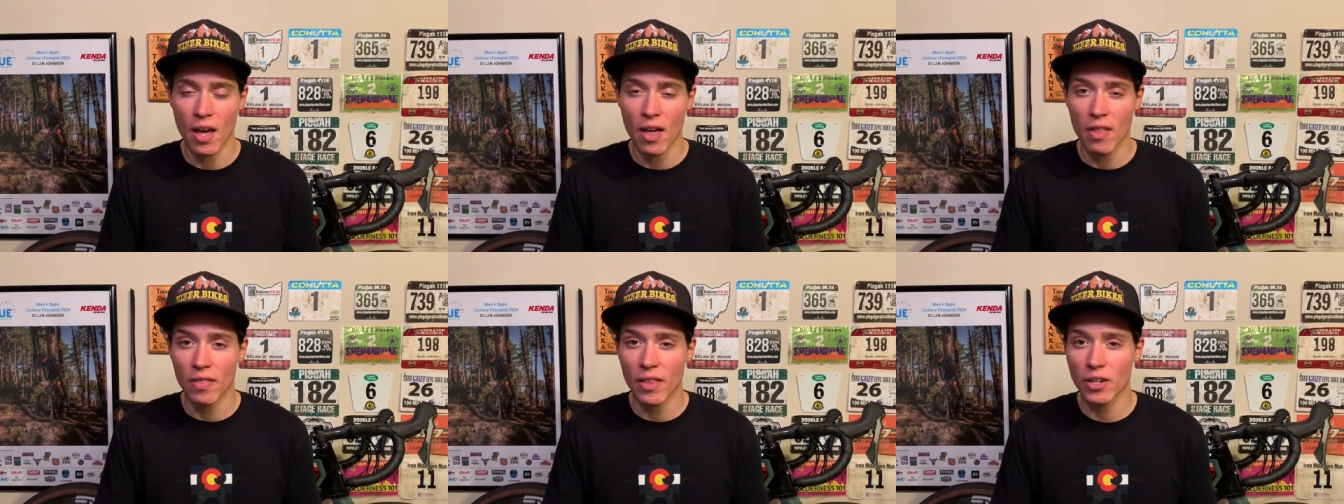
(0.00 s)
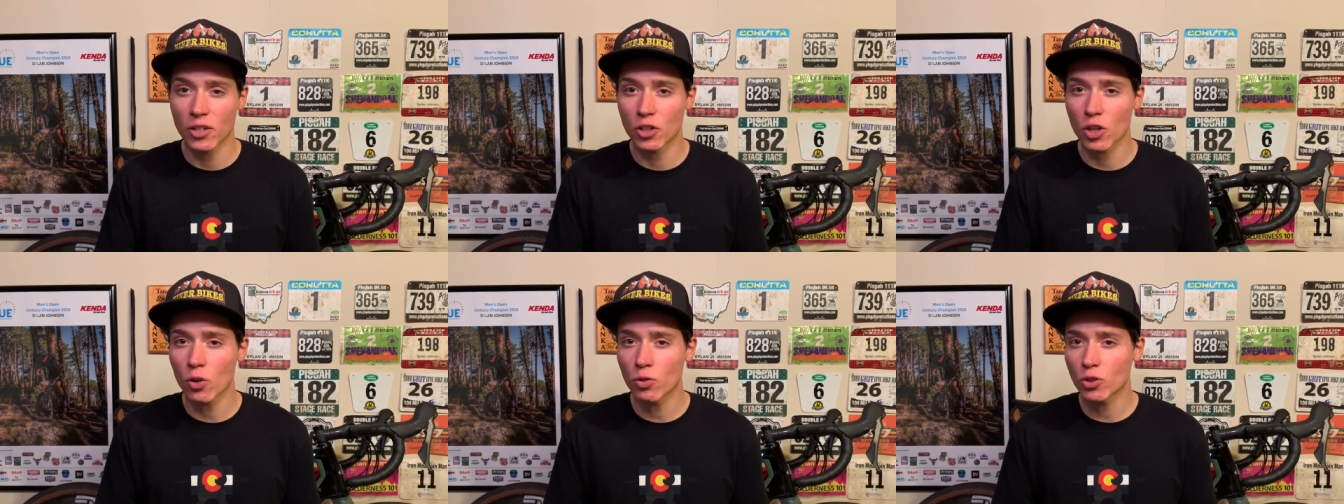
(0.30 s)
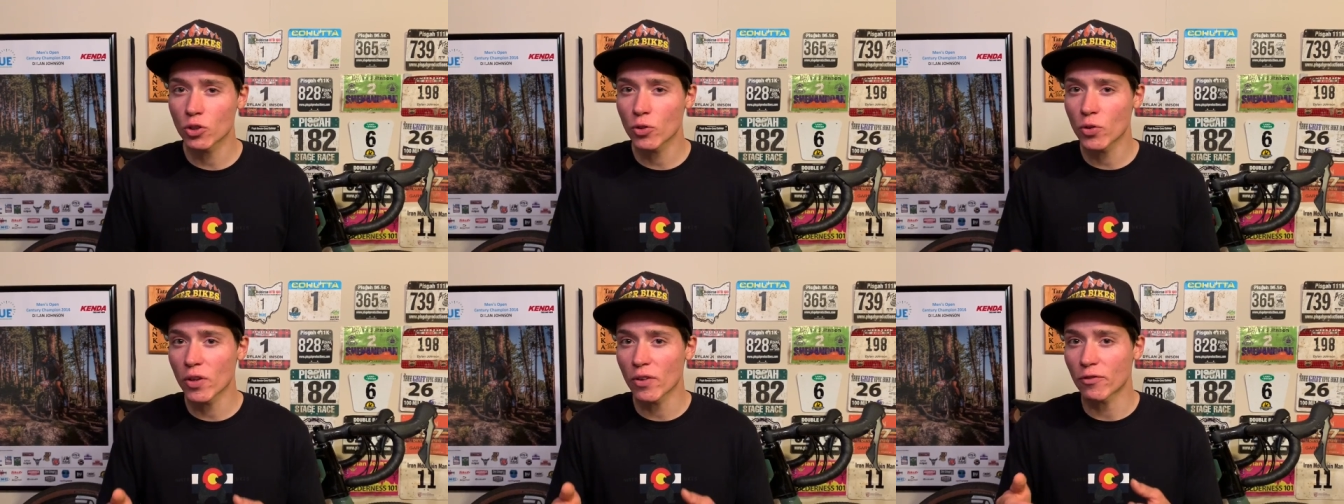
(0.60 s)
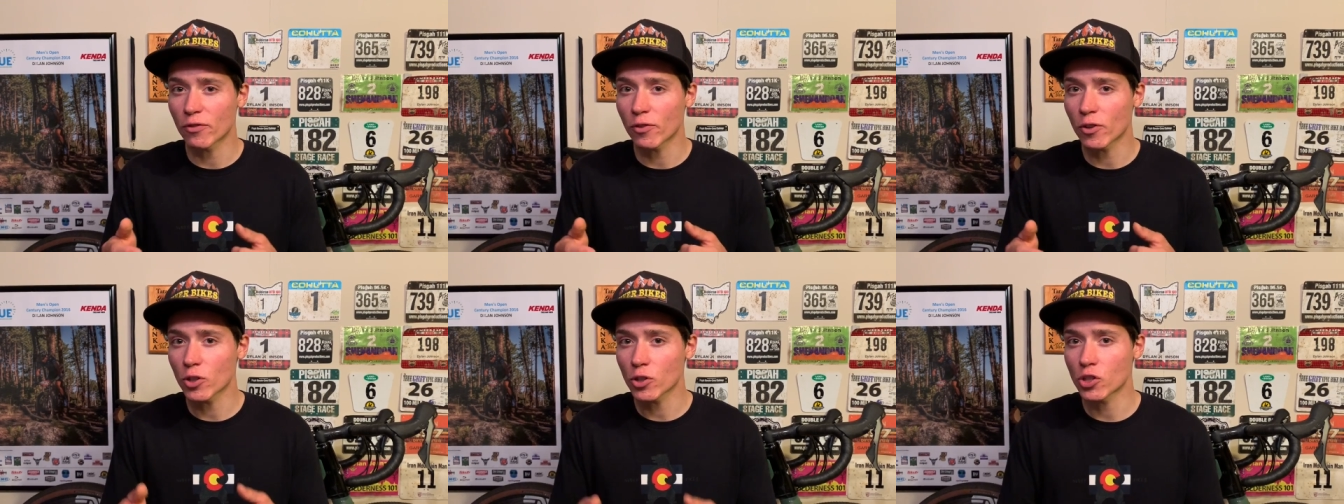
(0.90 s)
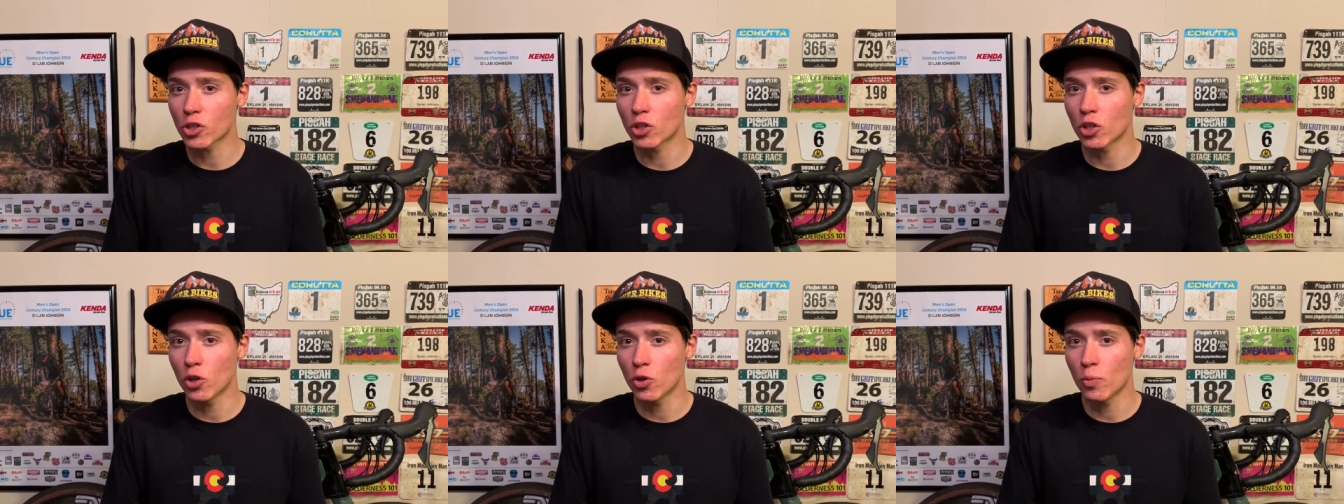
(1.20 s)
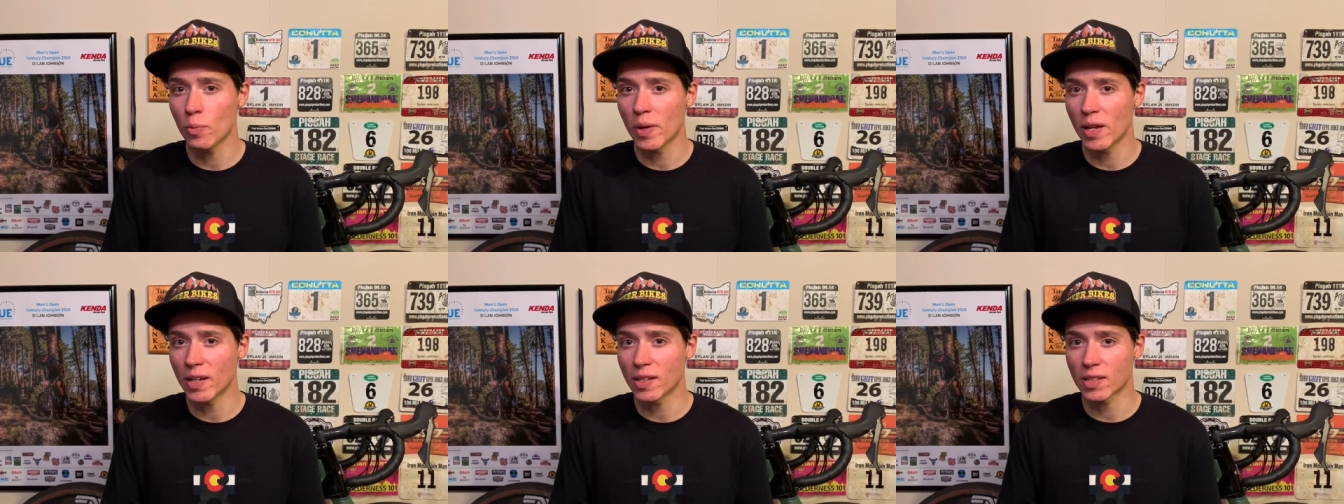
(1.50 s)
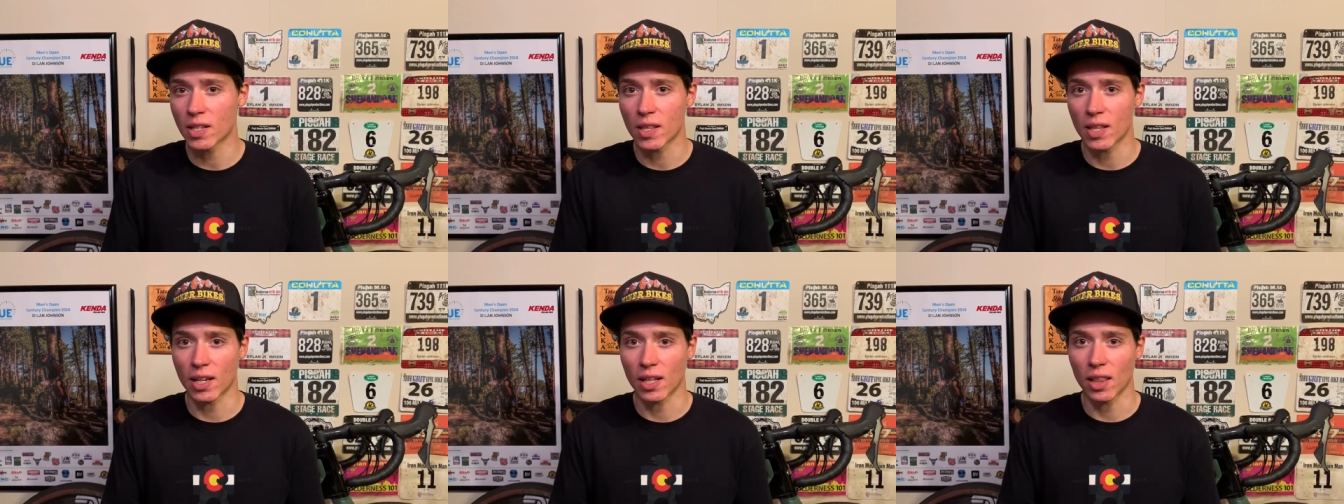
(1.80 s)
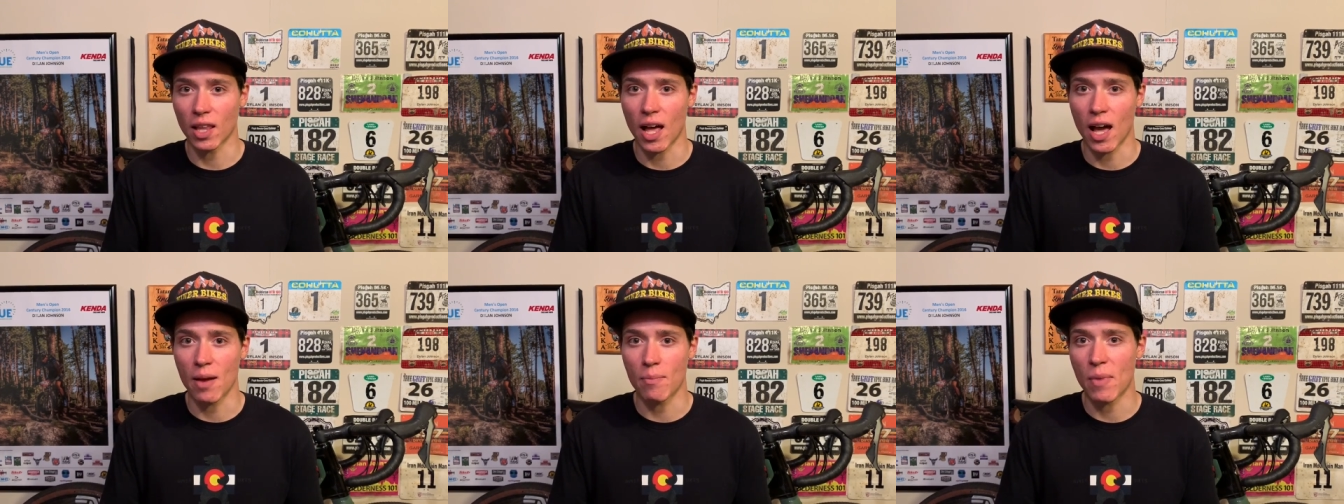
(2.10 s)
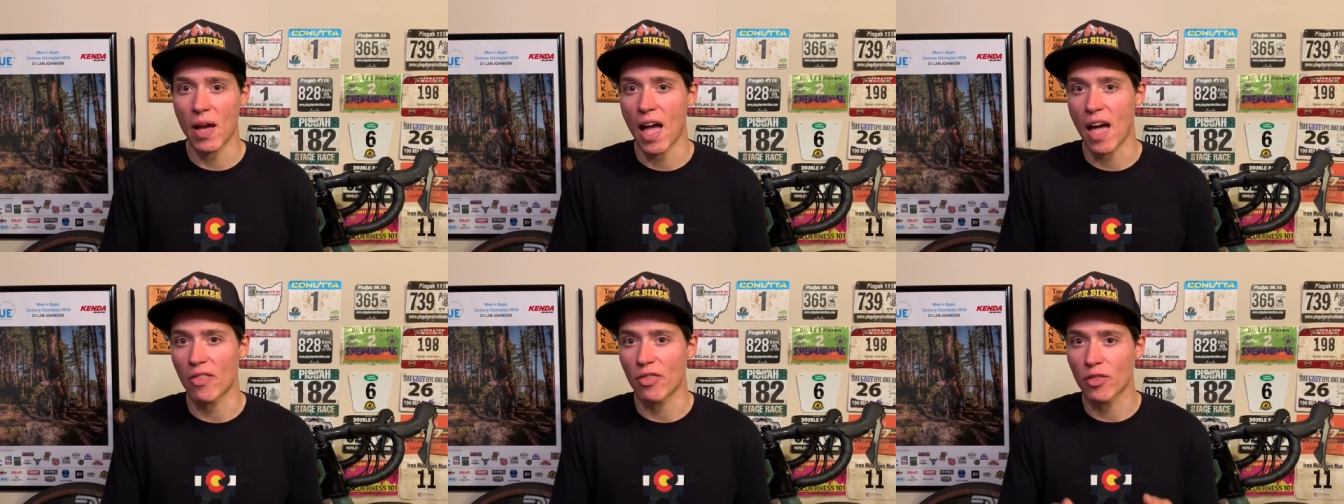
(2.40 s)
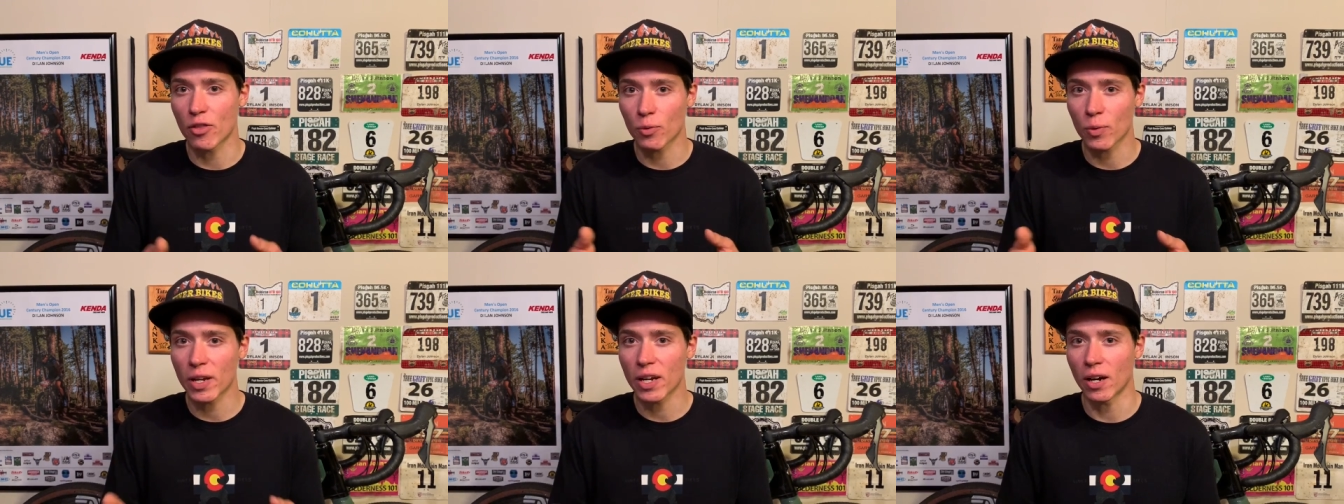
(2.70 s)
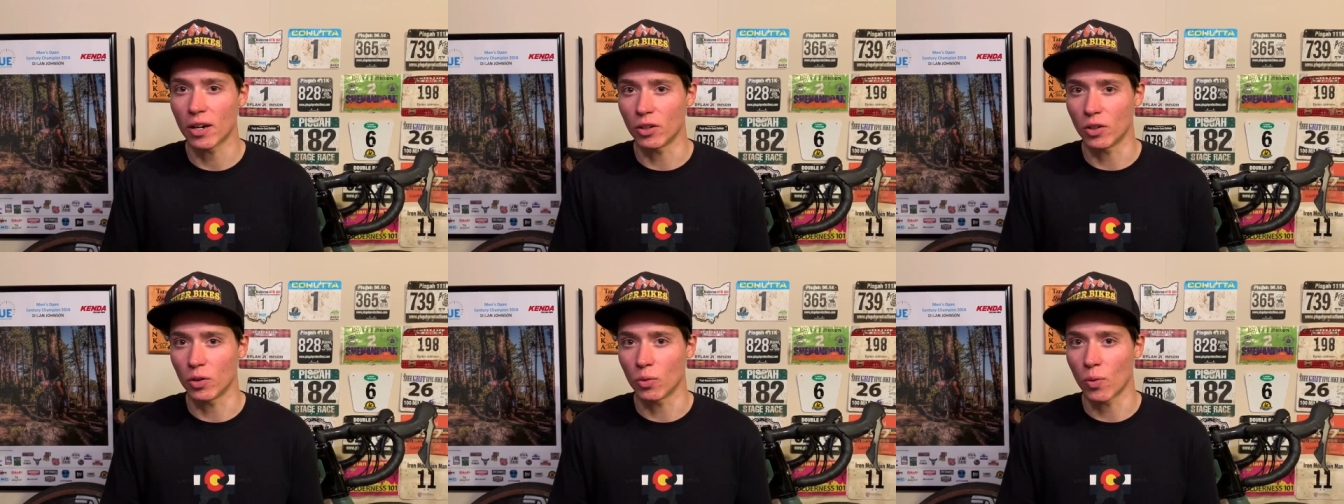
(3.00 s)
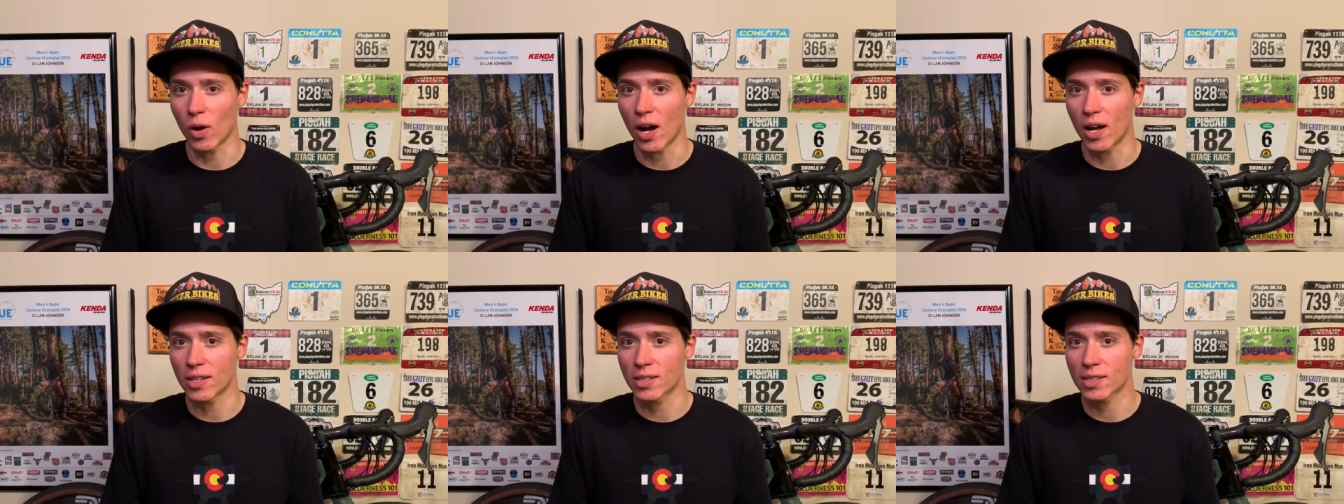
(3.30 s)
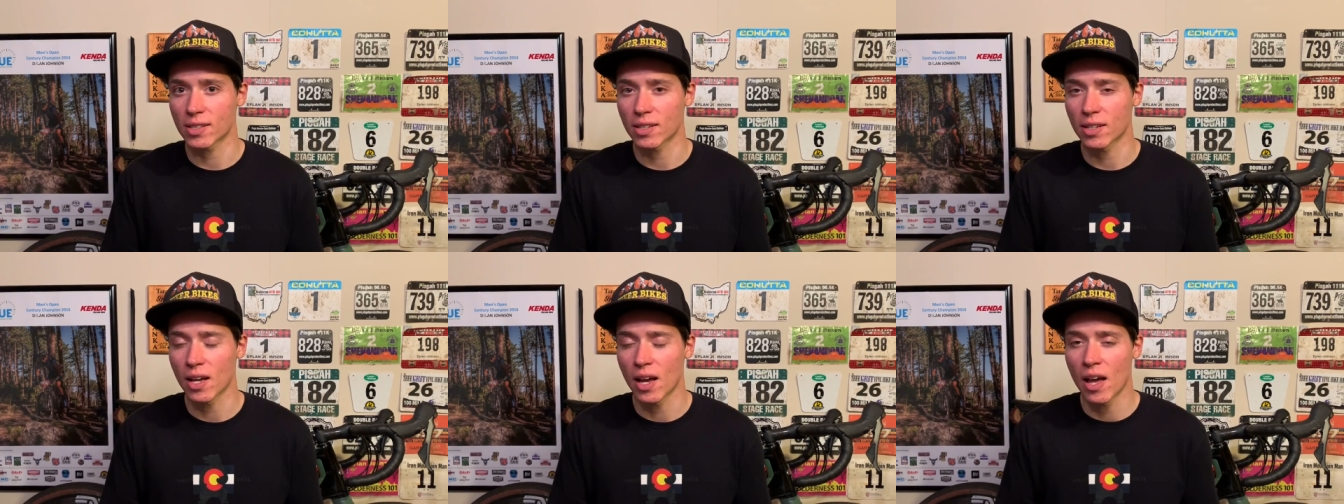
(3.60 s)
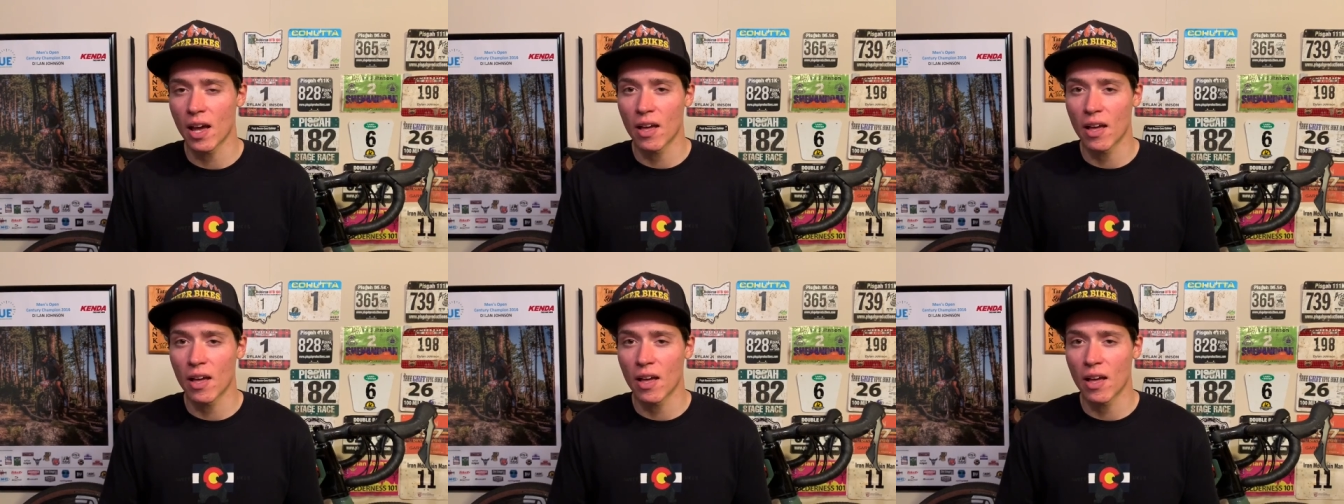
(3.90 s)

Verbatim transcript: then don't do the first two minutes of the climb at three hundred watts.